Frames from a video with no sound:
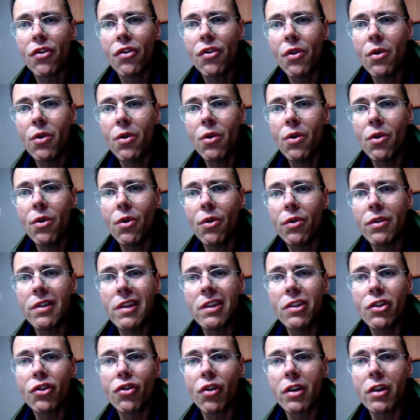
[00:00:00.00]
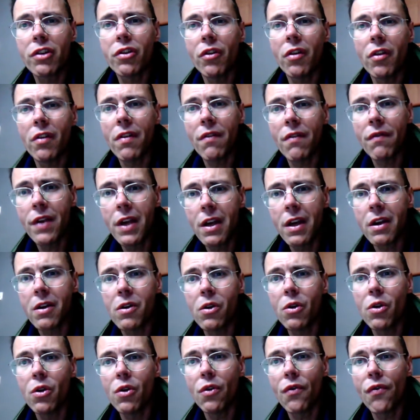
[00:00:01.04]
Through destruction of the
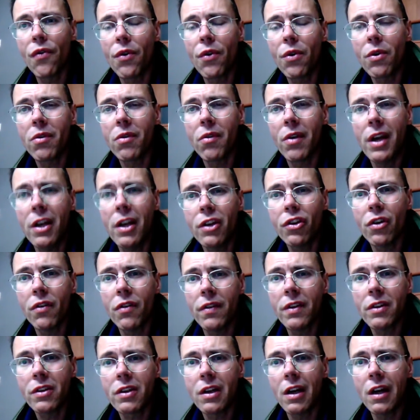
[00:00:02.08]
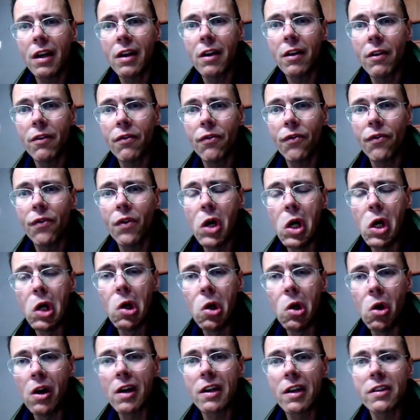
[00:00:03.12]
vehicle, through creation of this kind of
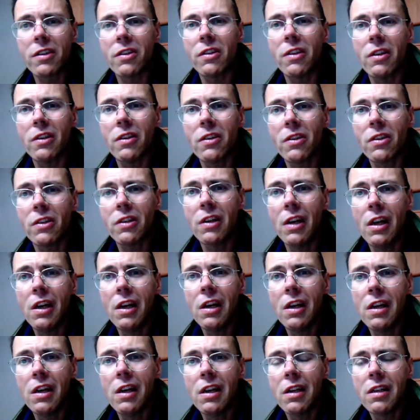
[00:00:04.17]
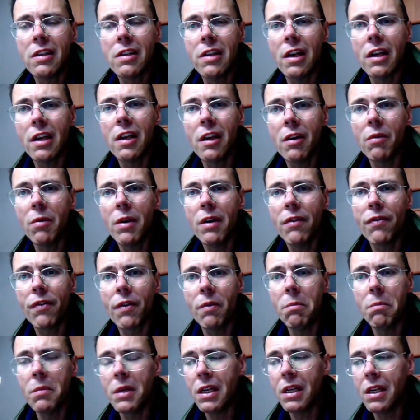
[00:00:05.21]
hoax is taking away
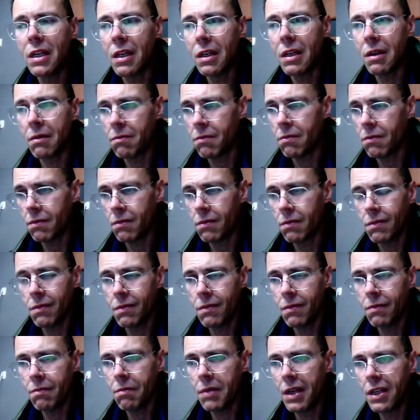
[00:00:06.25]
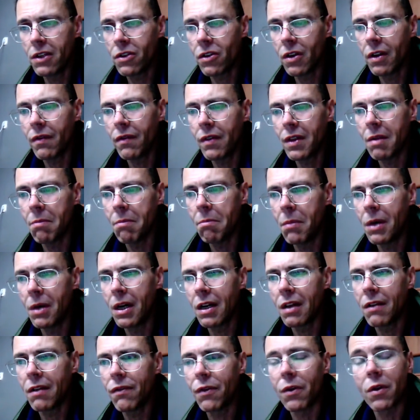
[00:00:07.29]
from me basically even the
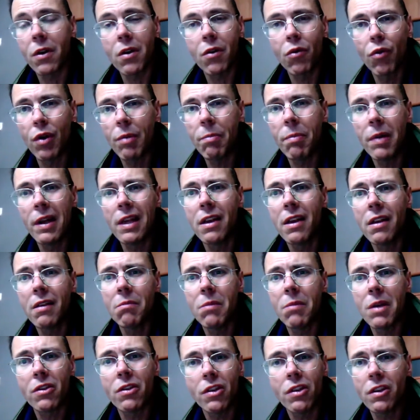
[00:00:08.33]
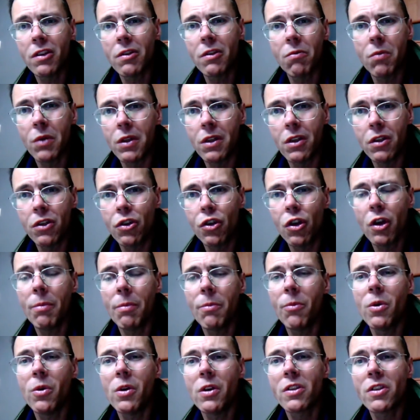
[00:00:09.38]
money for crippling, because this is what this
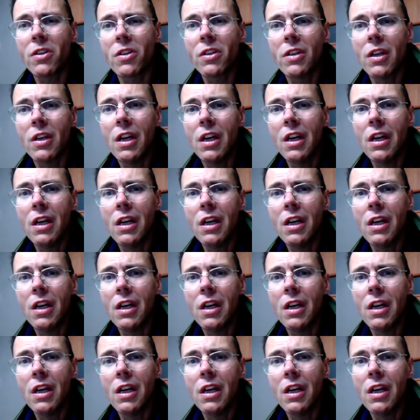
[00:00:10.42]
job was.